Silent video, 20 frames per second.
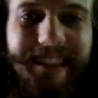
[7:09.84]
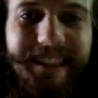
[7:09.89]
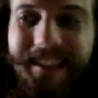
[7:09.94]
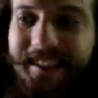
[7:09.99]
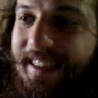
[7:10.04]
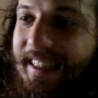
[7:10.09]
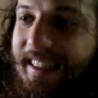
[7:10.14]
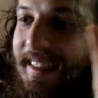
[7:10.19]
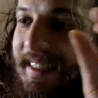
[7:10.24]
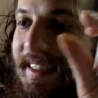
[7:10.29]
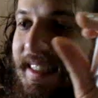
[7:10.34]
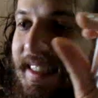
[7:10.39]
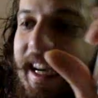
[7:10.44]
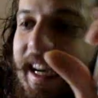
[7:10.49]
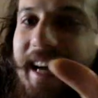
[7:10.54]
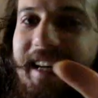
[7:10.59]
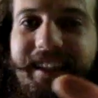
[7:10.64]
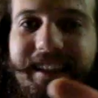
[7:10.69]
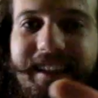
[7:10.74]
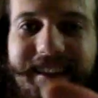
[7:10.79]
This is as
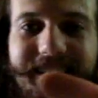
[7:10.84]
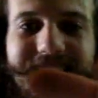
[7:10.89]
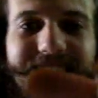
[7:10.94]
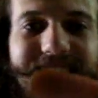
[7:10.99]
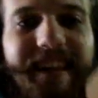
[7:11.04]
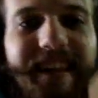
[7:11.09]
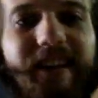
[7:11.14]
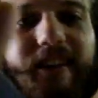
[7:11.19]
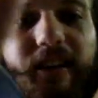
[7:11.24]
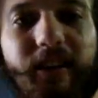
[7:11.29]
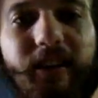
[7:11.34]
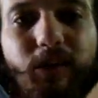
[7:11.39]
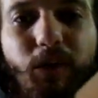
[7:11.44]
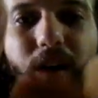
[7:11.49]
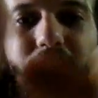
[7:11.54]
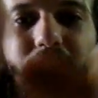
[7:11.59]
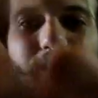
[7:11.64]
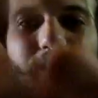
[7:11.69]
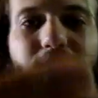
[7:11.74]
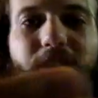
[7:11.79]
shiny as the celluloid
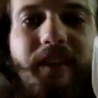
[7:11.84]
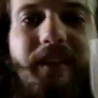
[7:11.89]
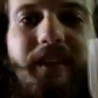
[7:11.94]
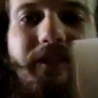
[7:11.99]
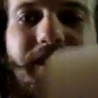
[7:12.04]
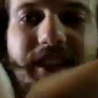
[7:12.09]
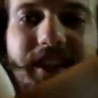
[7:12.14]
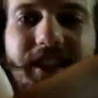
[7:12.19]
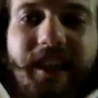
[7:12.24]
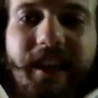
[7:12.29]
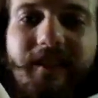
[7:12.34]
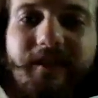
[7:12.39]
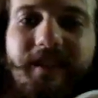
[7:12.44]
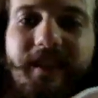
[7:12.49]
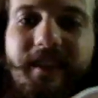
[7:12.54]
one. I don't know if it shows.